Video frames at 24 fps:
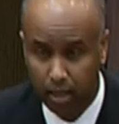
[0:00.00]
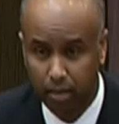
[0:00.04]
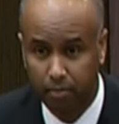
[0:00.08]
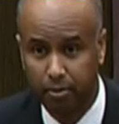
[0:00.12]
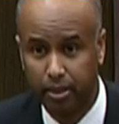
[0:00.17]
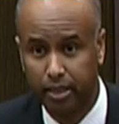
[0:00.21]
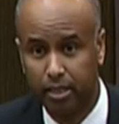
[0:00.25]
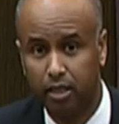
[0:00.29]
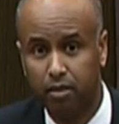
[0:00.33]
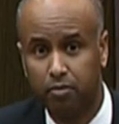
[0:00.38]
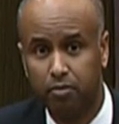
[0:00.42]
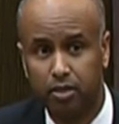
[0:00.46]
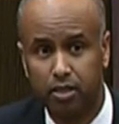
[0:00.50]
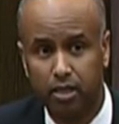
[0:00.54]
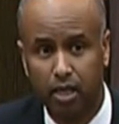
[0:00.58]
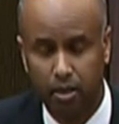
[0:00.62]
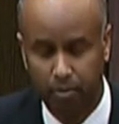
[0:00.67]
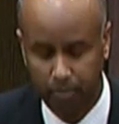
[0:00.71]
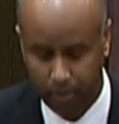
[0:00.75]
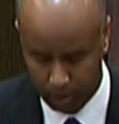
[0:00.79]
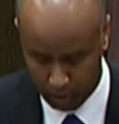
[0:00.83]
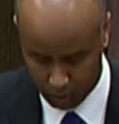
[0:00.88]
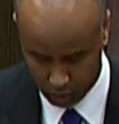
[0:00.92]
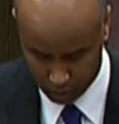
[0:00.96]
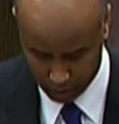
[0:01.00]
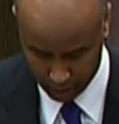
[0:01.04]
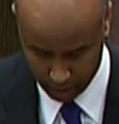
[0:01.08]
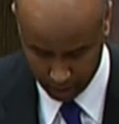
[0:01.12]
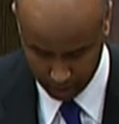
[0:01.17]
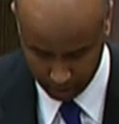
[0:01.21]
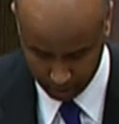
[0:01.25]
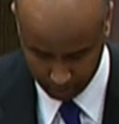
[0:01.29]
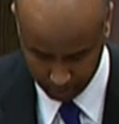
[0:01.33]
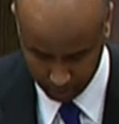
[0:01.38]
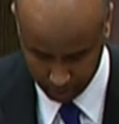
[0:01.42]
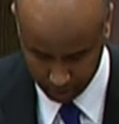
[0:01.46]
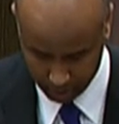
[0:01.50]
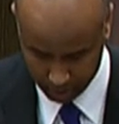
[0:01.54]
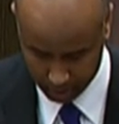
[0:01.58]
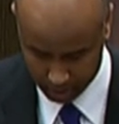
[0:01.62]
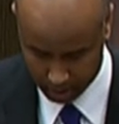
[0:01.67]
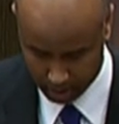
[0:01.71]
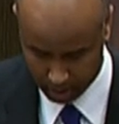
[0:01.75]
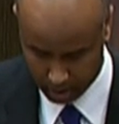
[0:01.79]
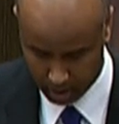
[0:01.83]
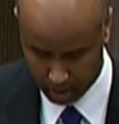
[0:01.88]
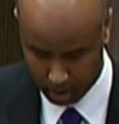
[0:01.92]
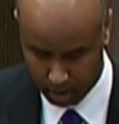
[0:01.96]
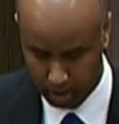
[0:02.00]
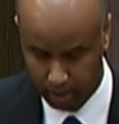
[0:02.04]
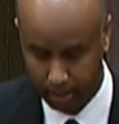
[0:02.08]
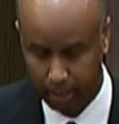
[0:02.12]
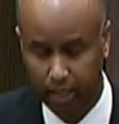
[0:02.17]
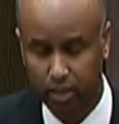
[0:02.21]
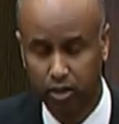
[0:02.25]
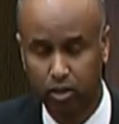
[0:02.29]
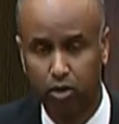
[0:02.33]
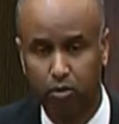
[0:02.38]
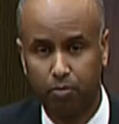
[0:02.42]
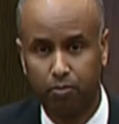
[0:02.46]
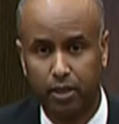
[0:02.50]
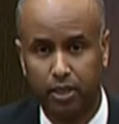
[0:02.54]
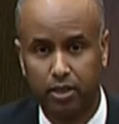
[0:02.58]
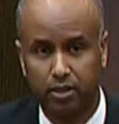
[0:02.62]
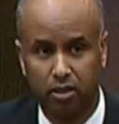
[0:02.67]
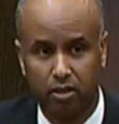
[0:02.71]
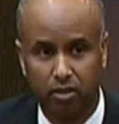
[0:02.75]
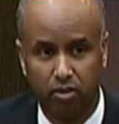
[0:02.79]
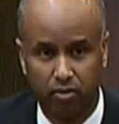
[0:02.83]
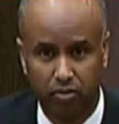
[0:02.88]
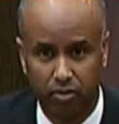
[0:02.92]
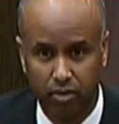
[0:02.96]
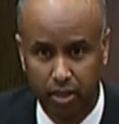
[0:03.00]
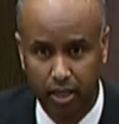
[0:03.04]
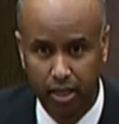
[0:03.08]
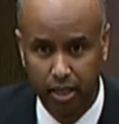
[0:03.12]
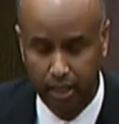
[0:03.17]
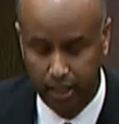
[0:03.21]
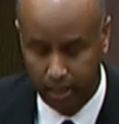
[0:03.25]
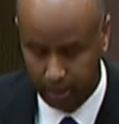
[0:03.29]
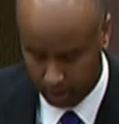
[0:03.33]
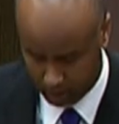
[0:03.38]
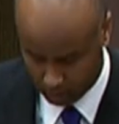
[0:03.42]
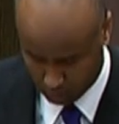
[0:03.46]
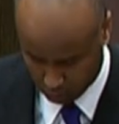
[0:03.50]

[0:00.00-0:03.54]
My name is Ahmed Hussen. I'm the National President of the Canadian